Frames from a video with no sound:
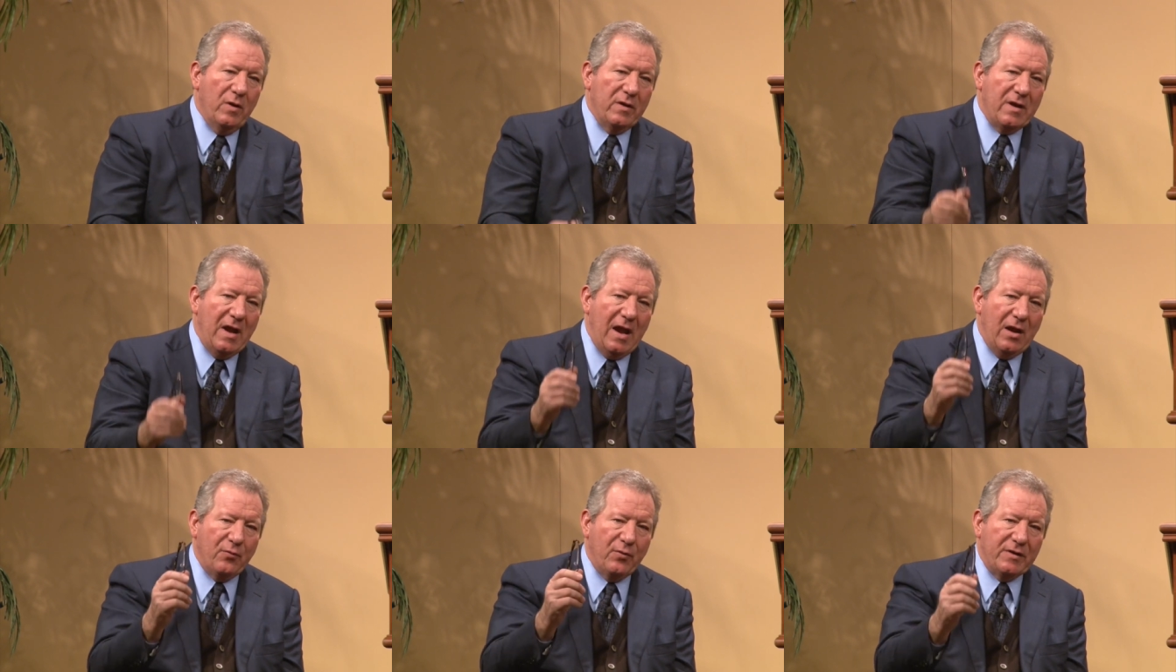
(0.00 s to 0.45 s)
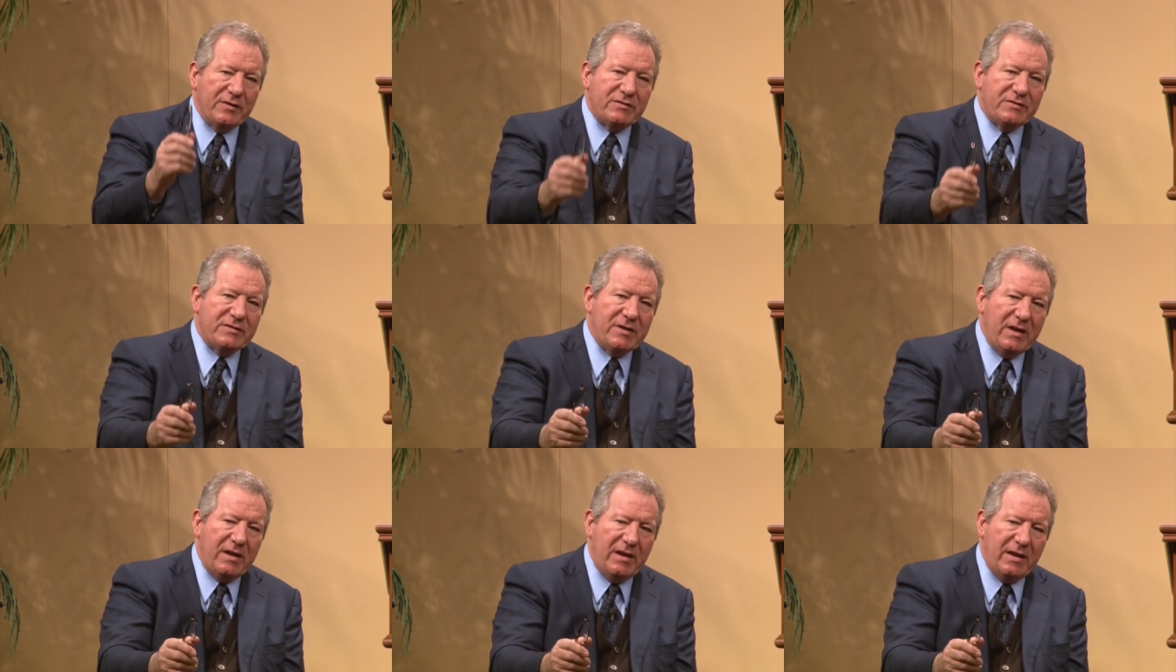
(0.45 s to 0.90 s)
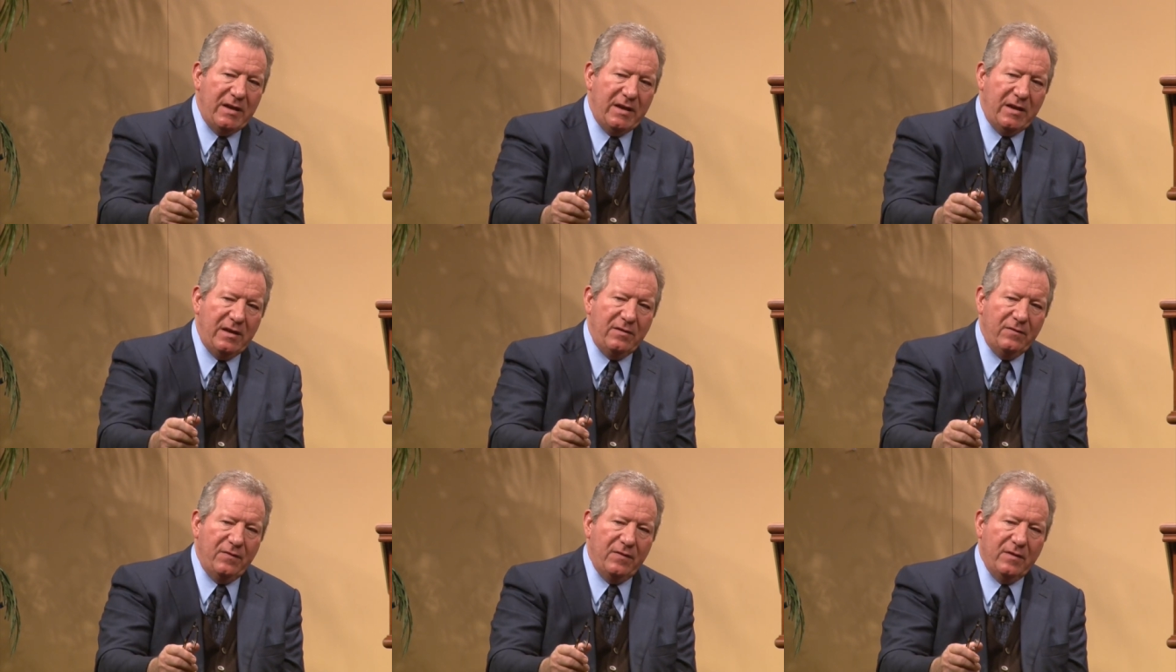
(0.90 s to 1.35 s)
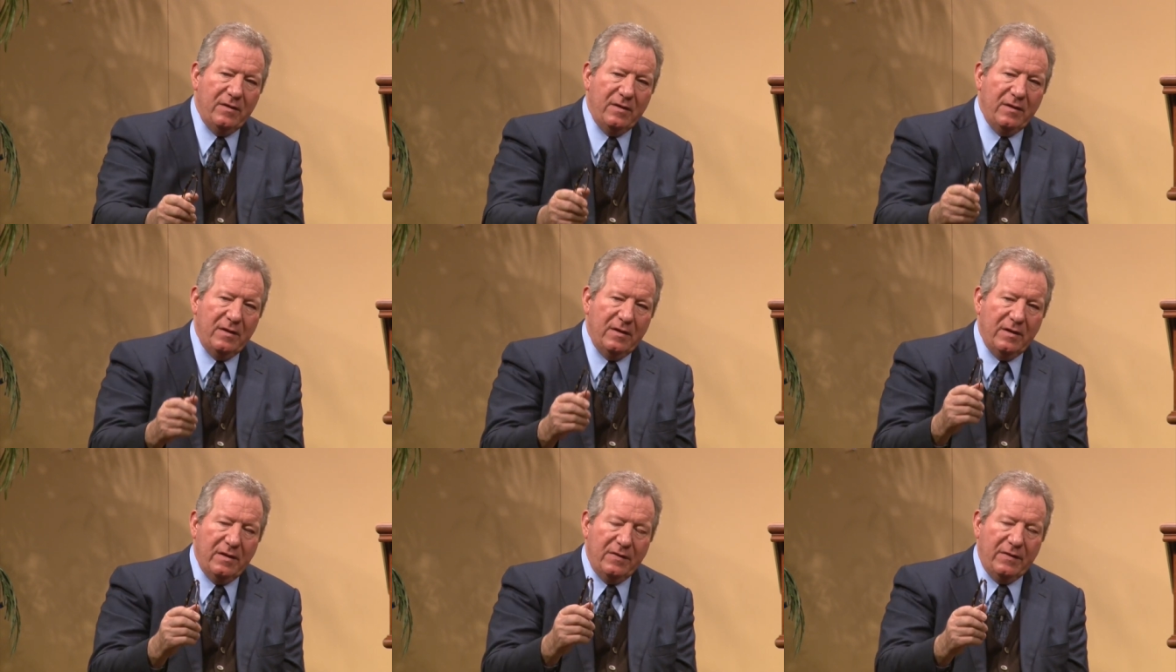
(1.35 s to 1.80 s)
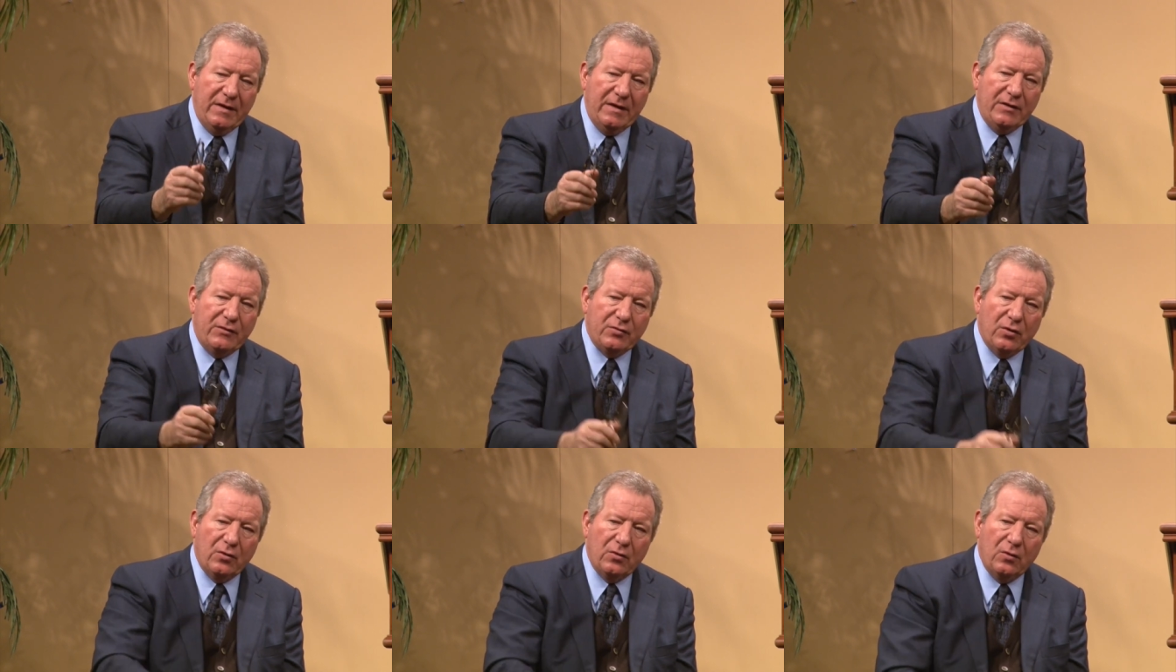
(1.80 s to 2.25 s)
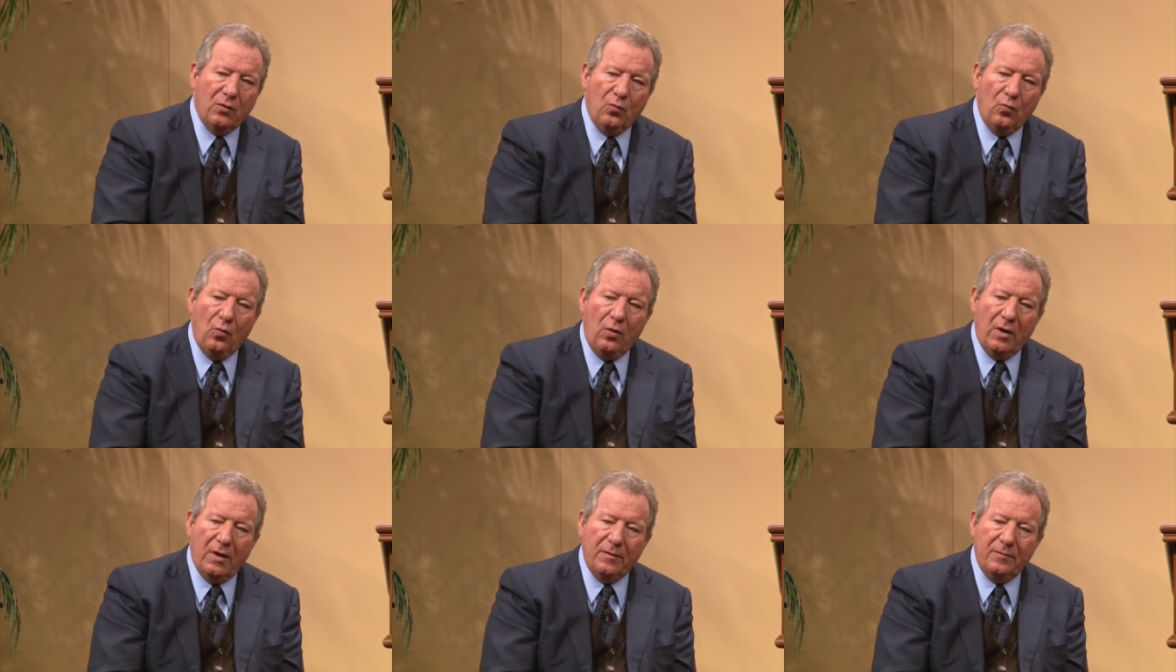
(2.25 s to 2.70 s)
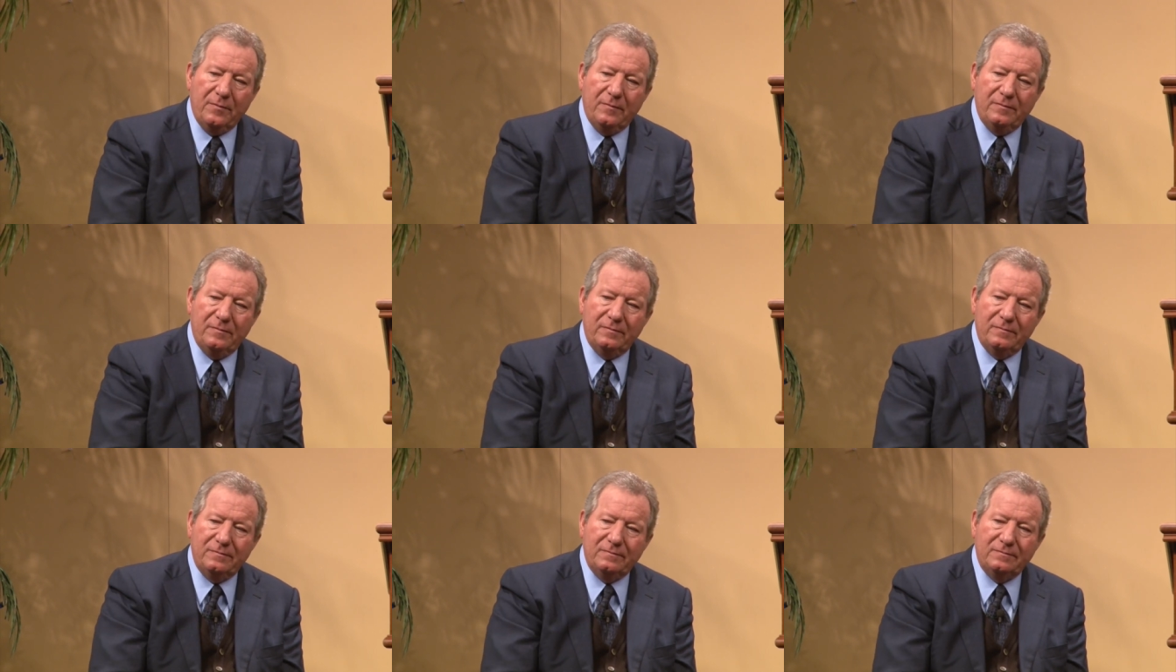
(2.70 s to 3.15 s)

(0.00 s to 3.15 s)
When I receive the eternal one.